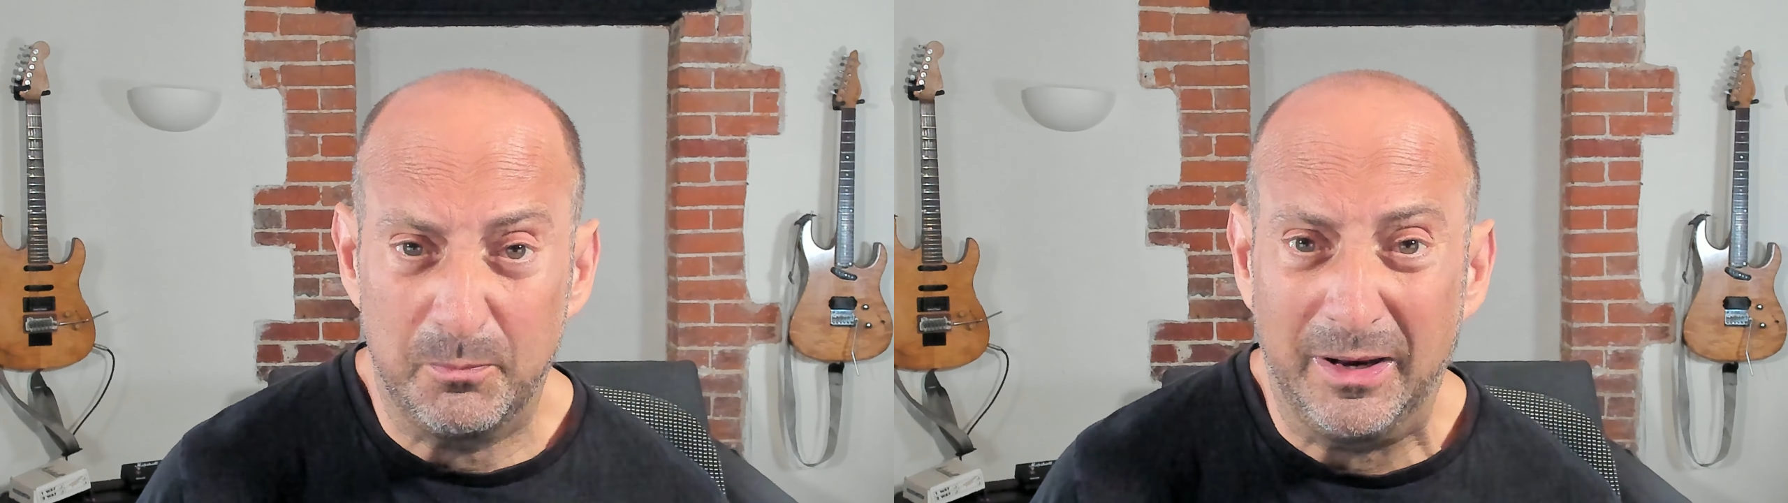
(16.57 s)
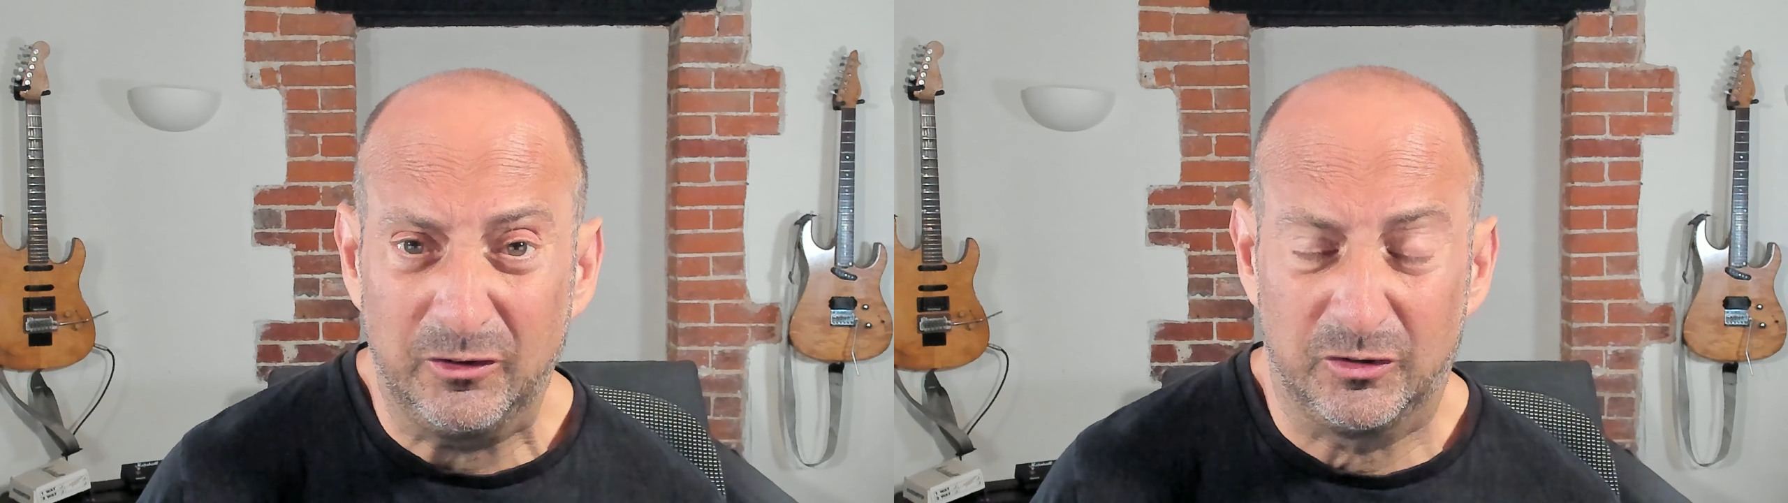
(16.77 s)

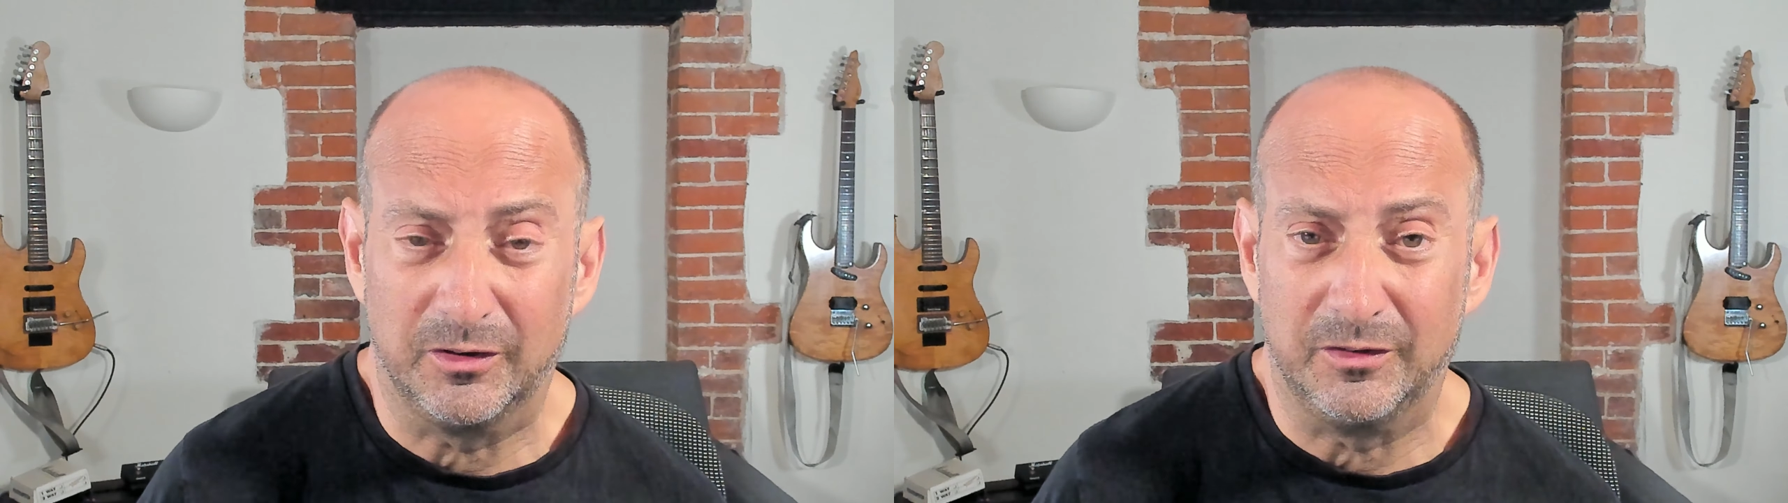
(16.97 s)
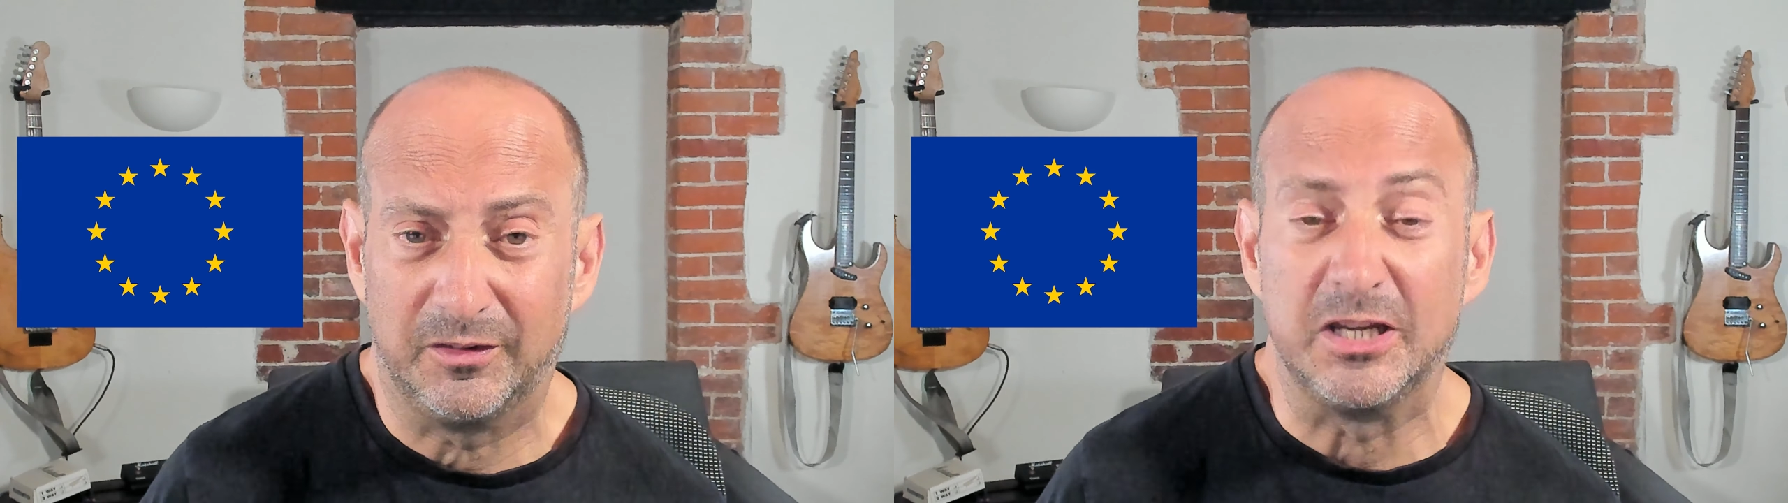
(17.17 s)

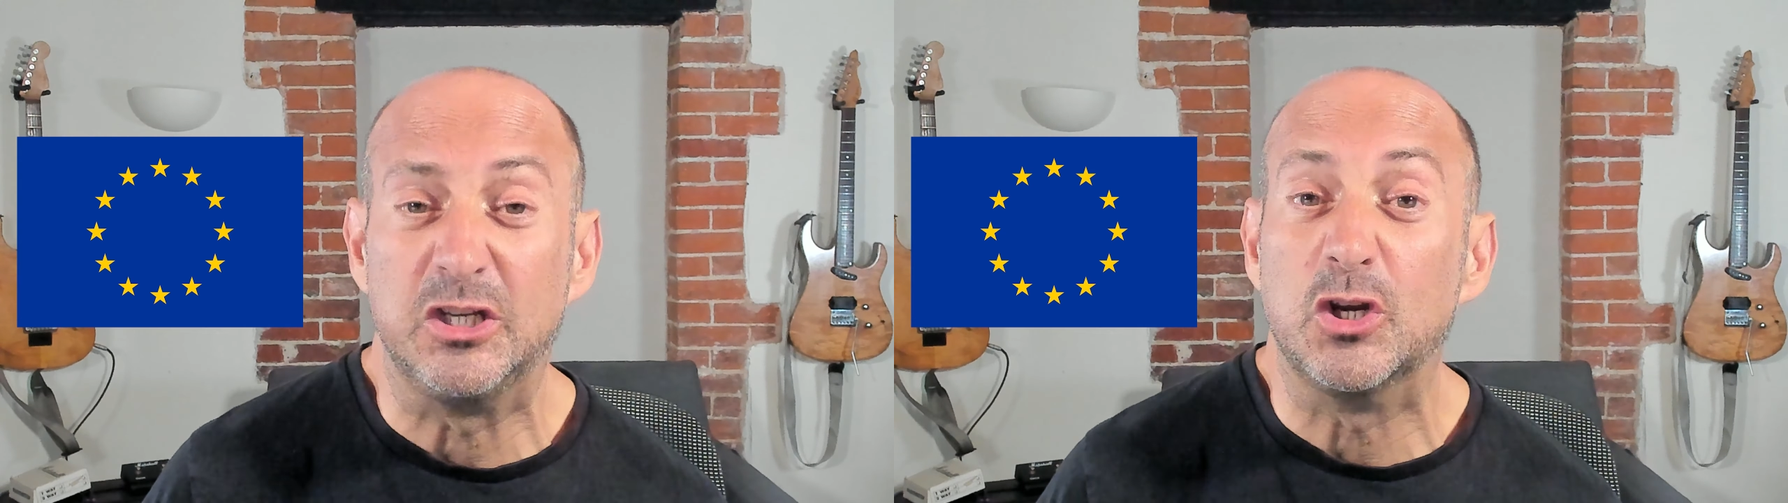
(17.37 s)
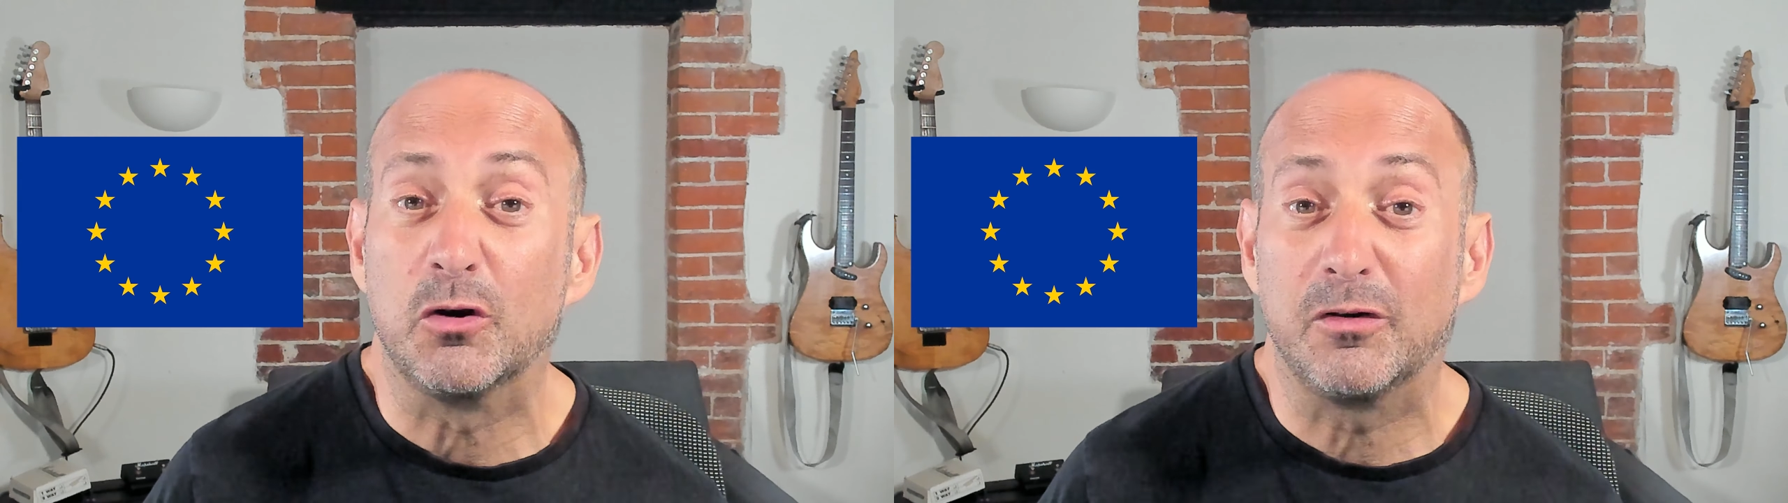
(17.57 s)
mentioned the
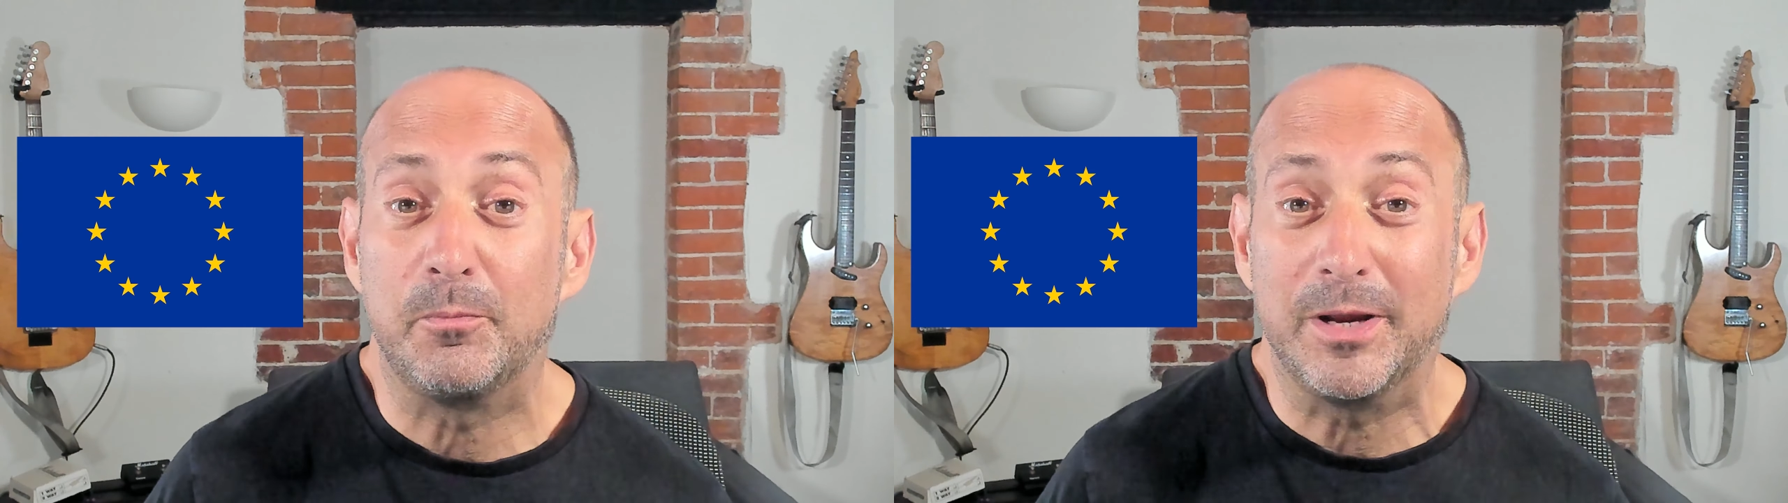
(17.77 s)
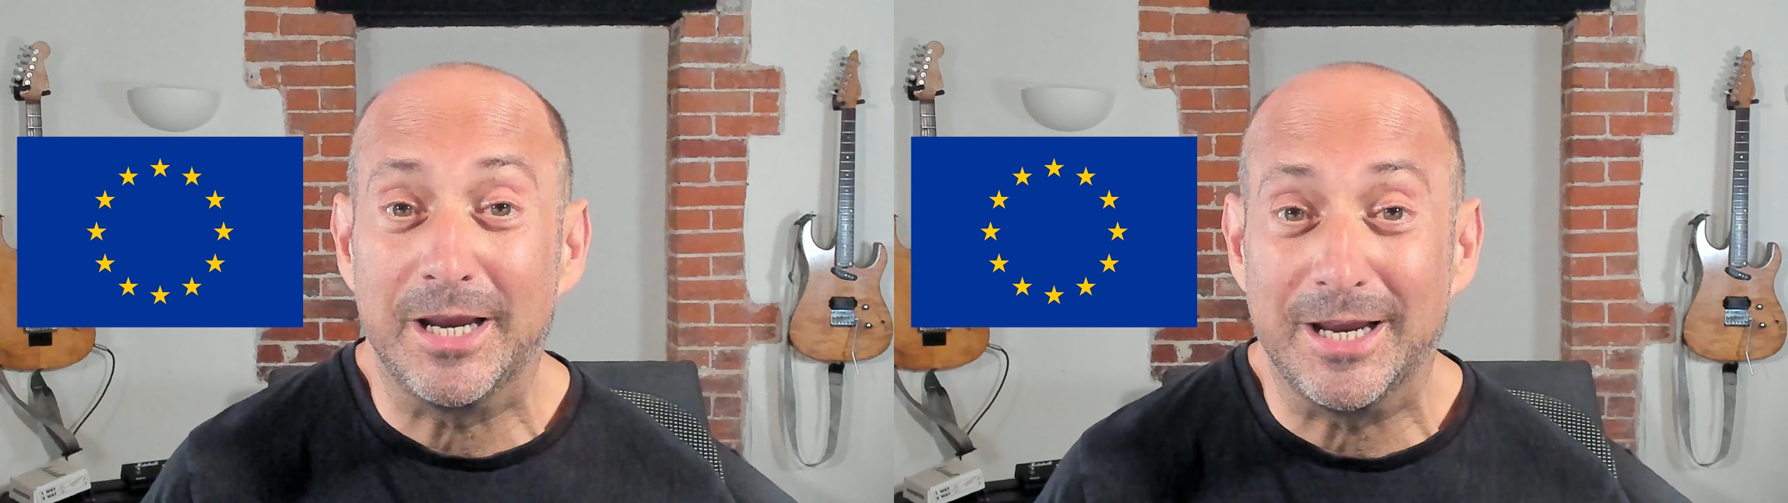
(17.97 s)

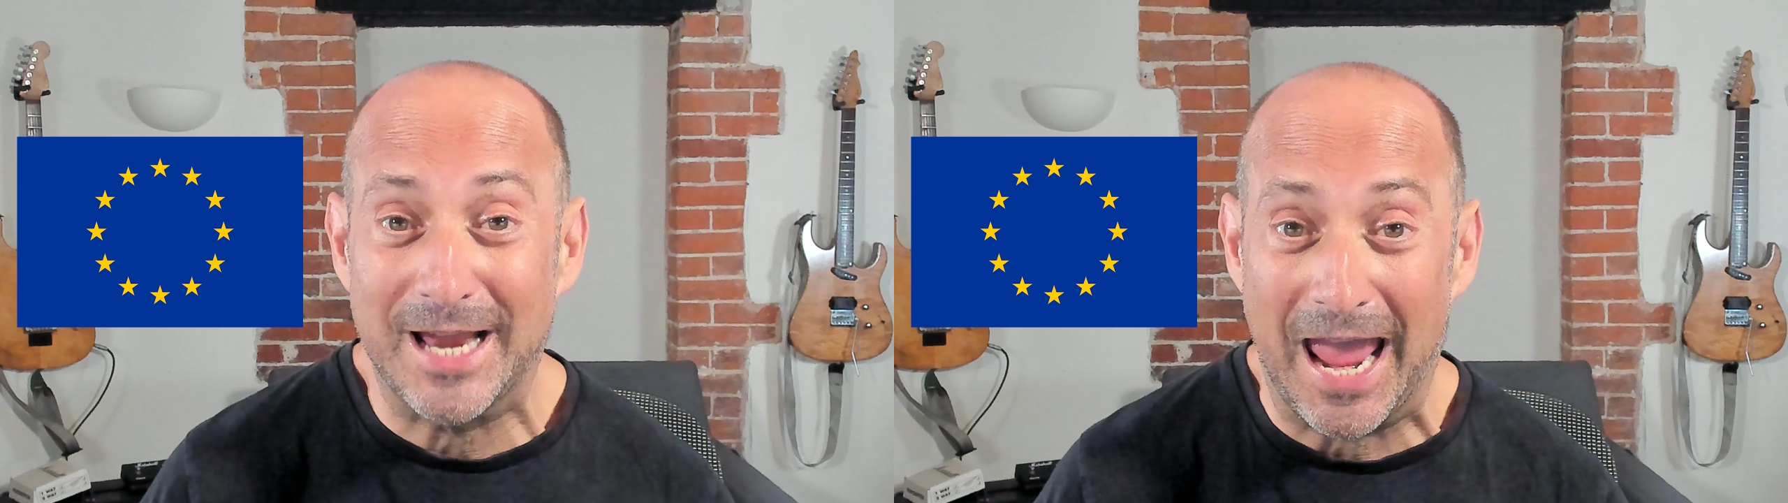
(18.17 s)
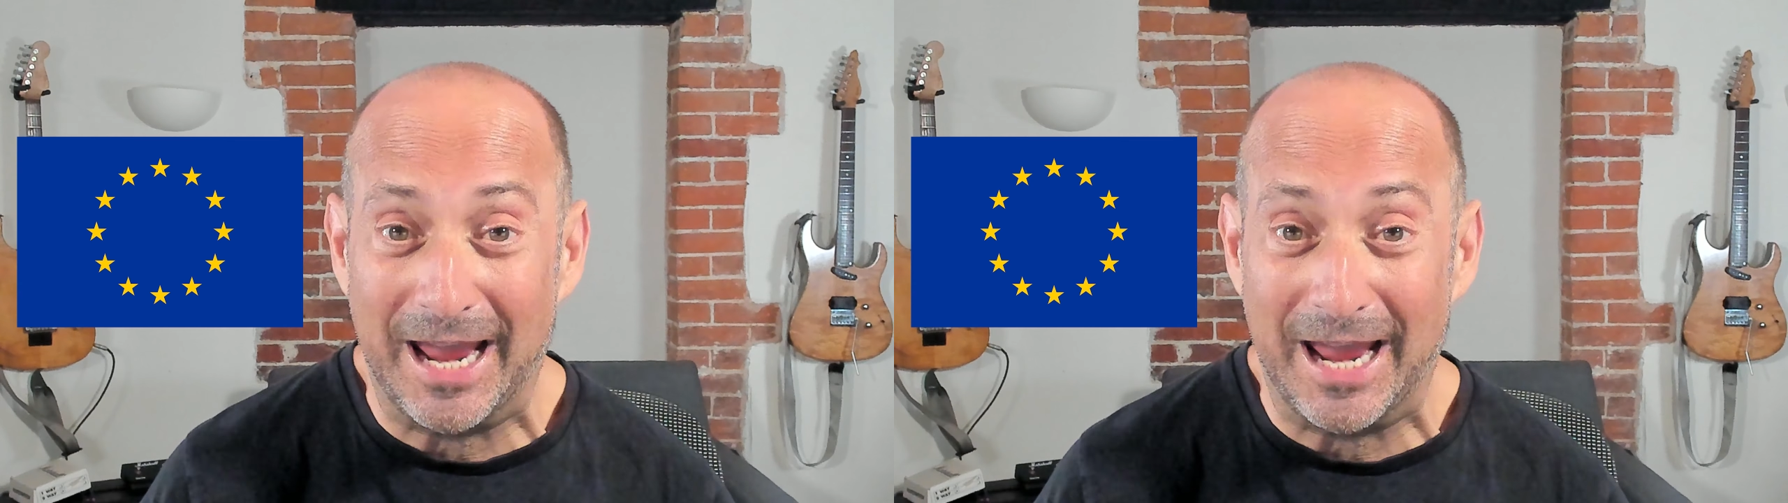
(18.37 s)
European